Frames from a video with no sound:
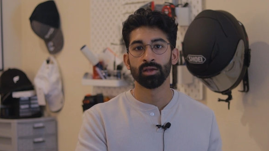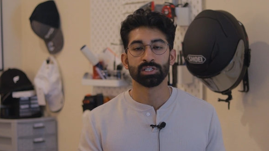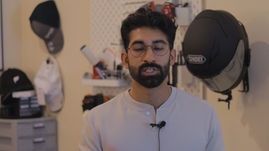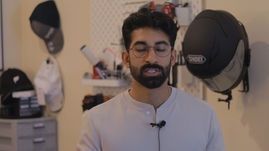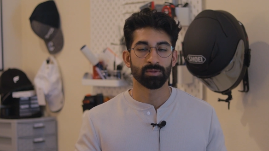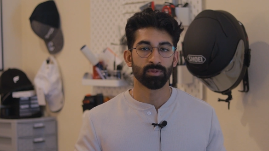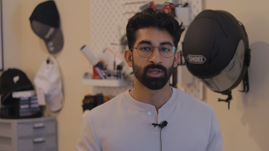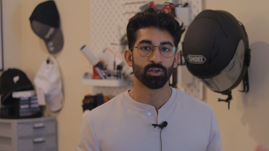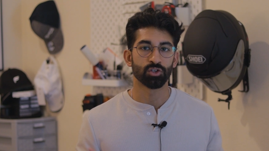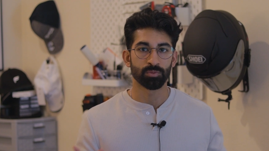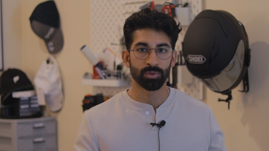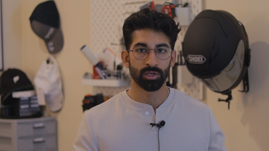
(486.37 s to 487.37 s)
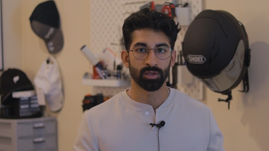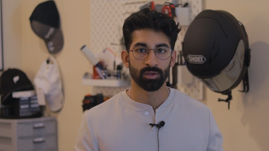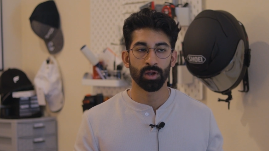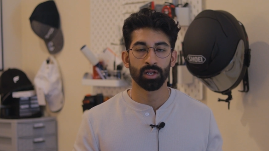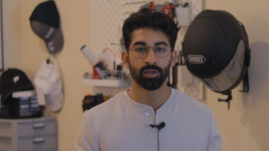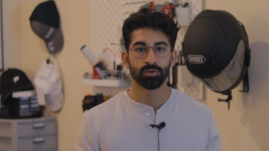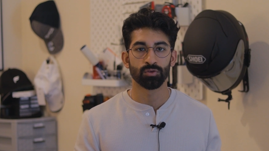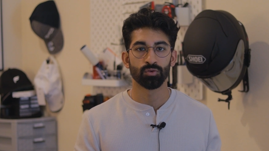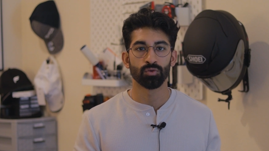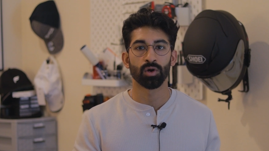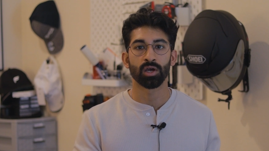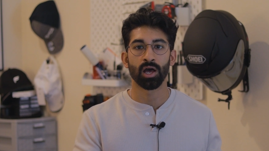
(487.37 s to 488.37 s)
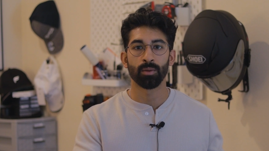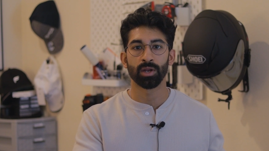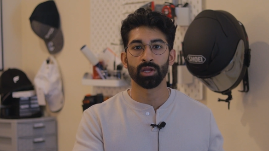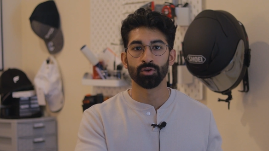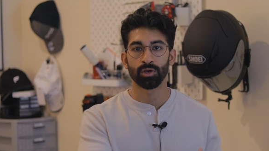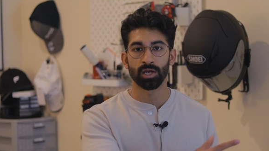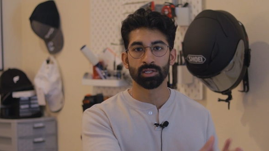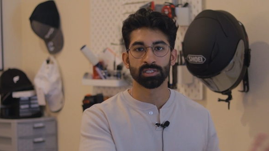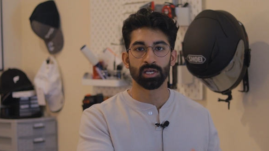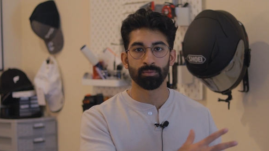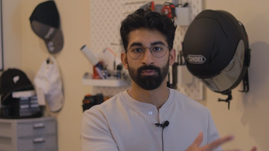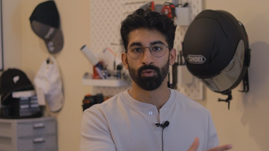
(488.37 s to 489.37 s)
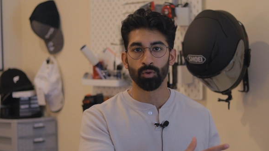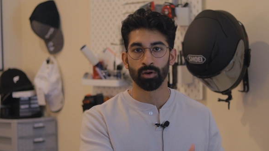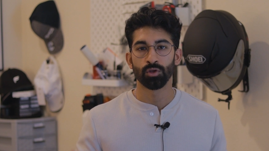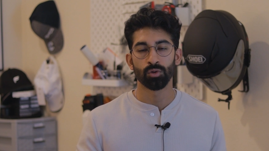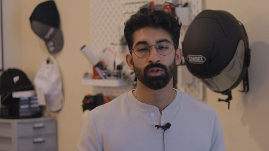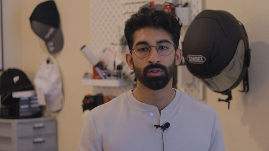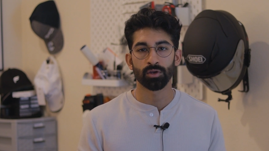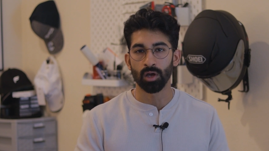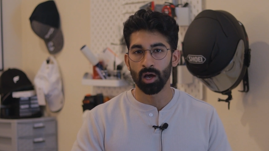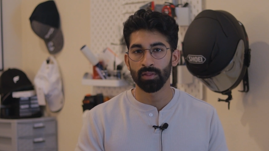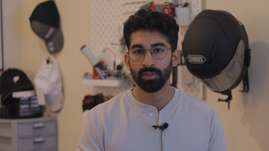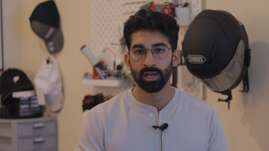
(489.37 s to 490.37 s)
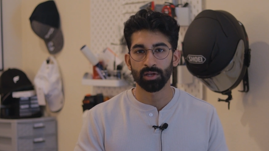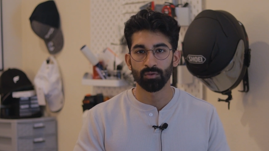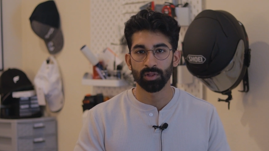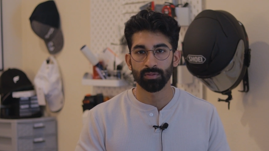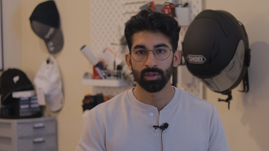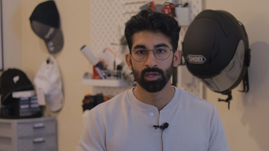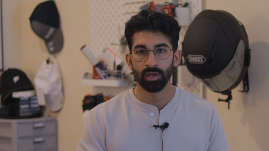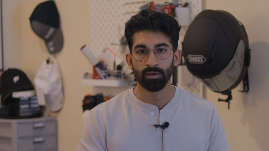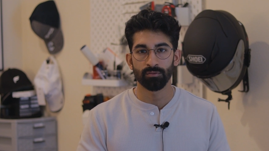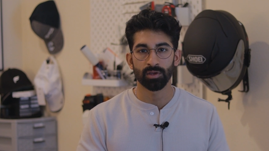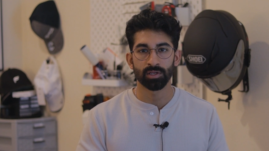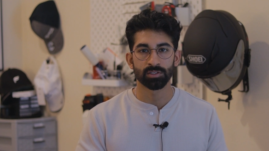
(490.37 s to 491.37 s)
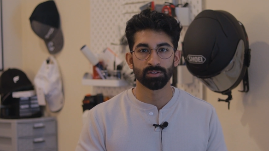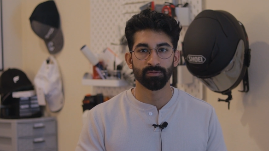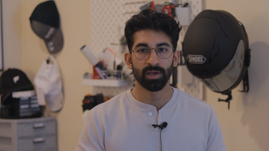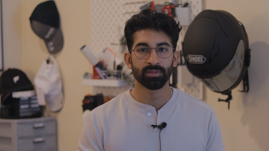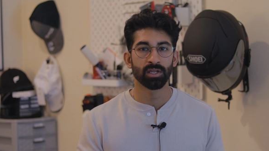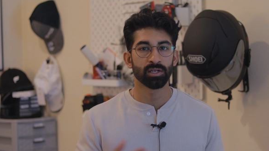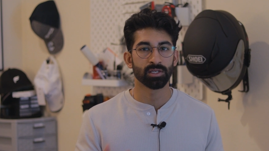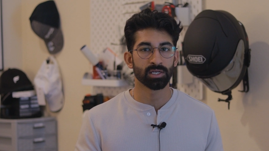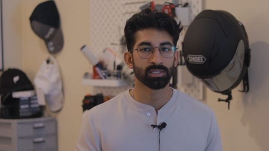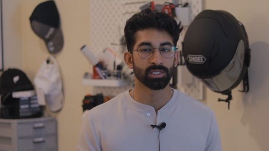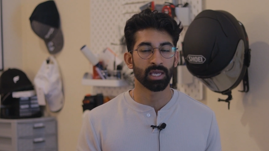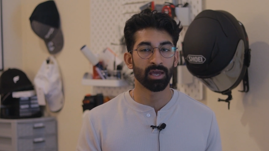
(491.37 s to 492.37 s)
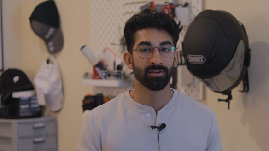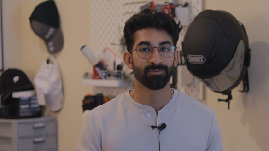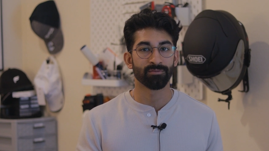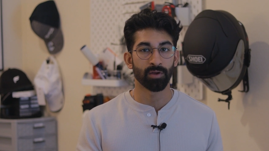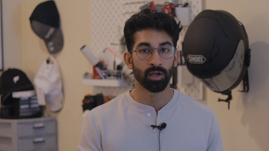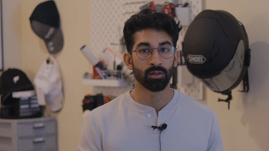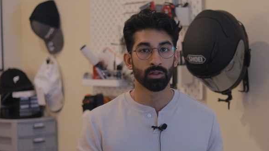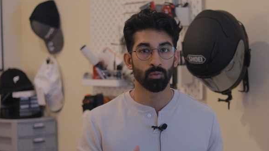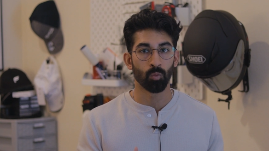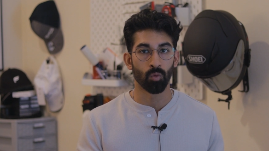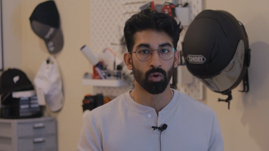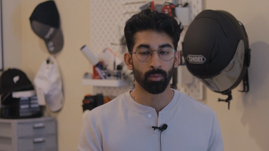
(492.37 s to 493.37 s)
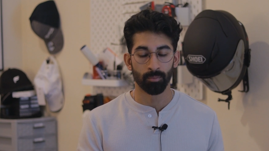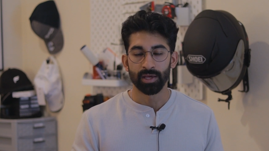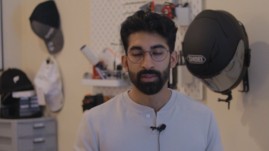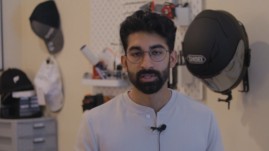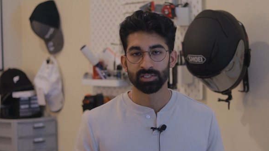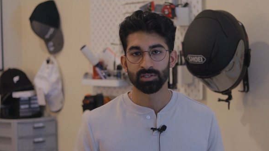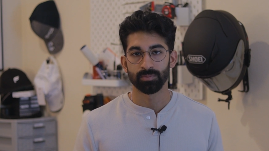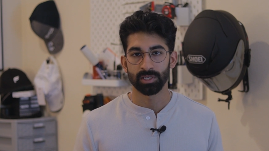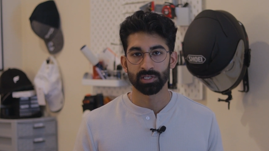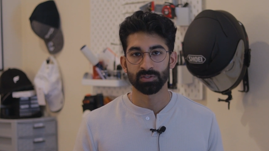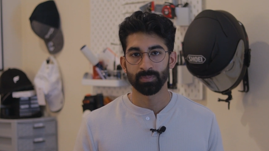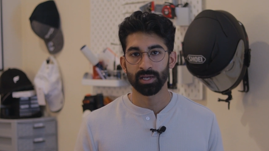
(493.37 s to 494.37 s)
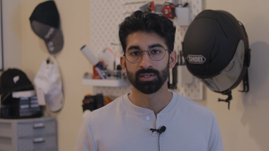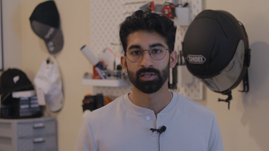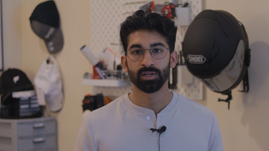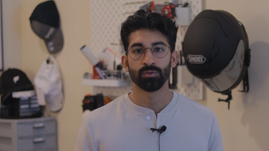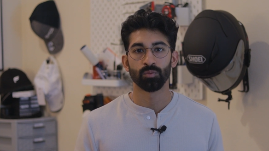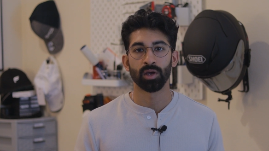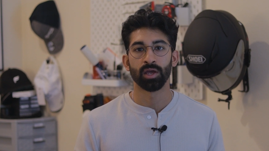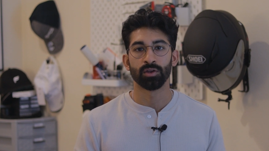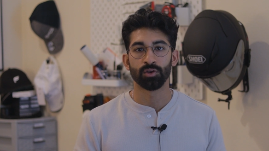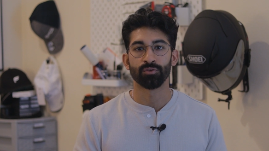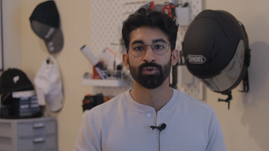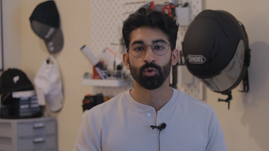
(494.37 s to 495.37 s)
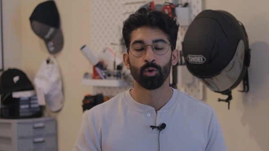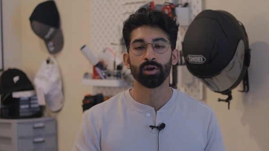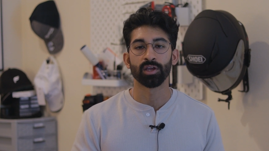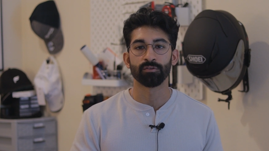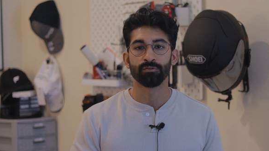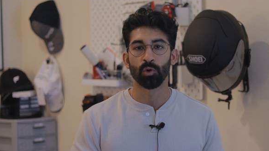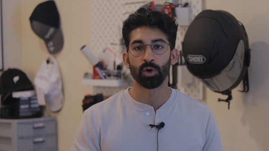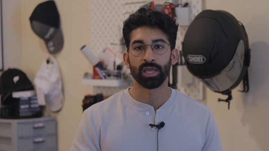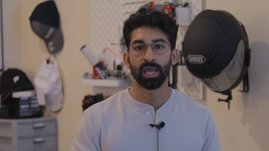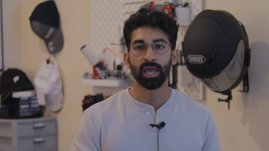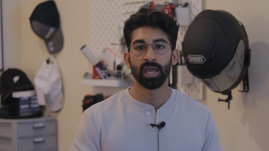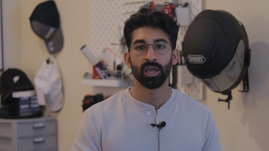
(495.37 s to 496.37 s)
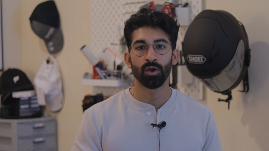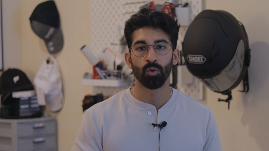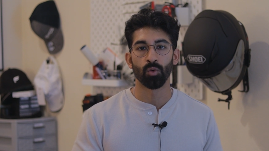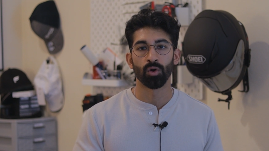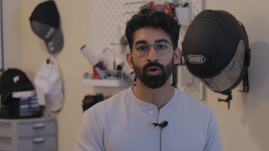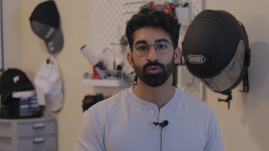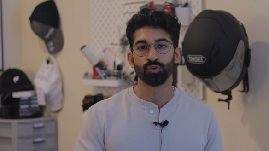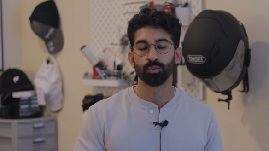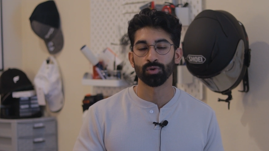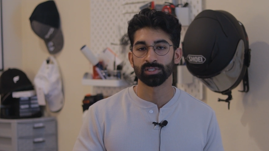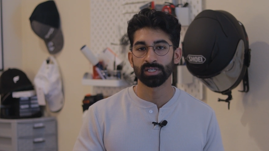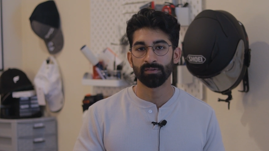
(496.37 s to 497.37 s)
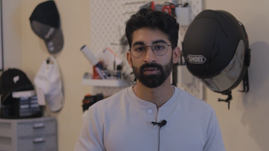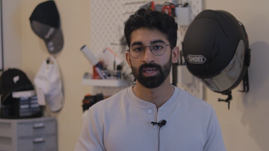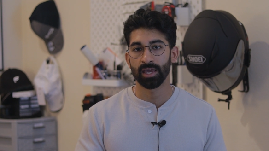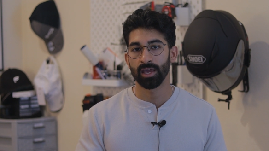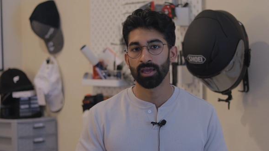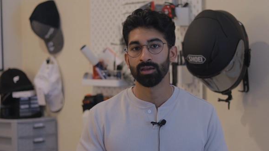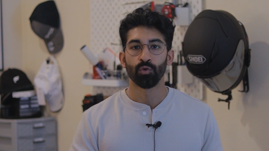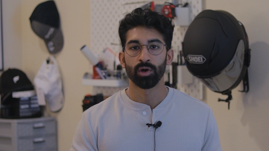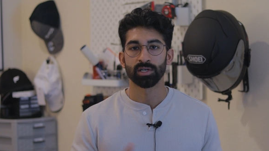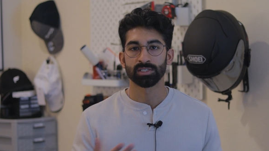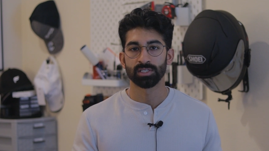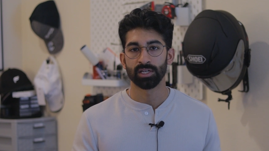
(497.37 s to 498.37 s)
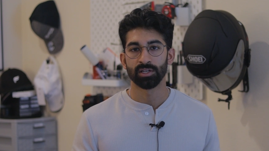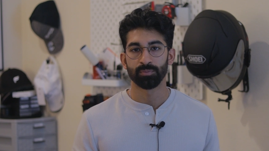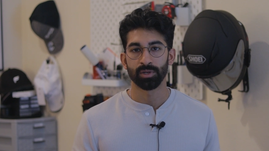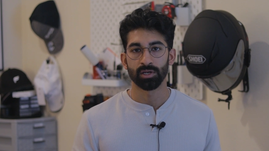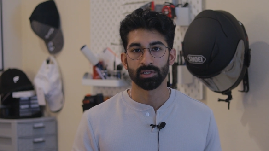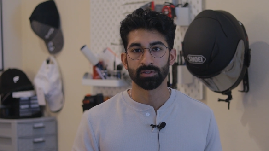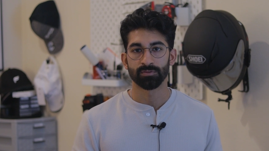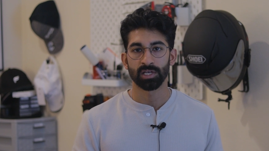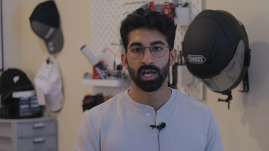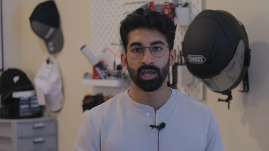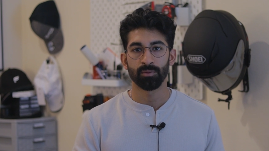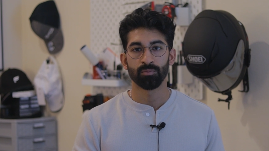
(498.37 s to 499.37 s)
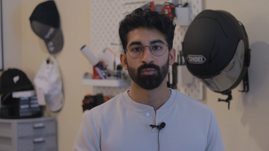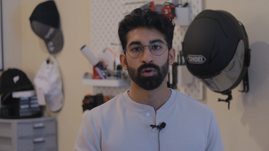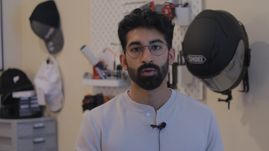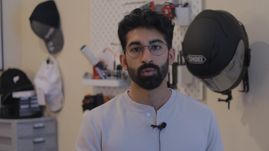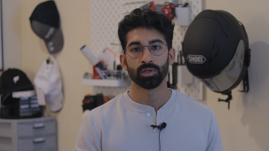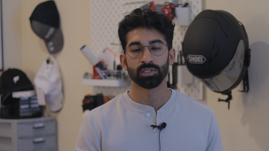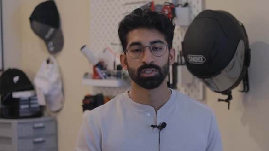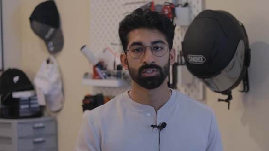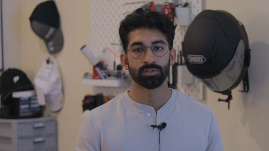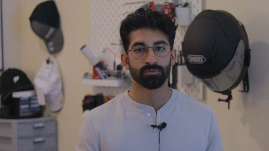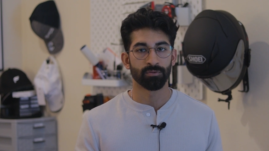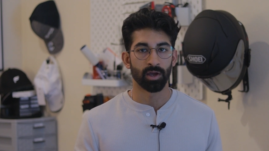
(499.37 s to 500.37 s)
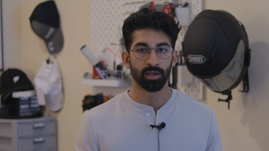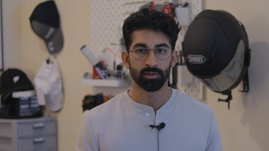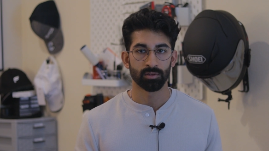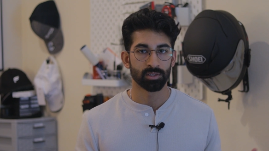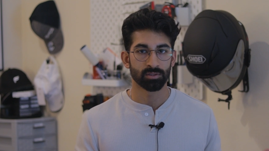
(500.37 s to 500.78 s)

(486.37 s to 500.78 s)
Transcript: It's just something that you should be ready to accommodate your gun setup for. The only other con that I can really think of is the fact that it does get fairly warm. Now that's to be expected when you're recording in 4K or 2.7K for extended periods of time, which is fine.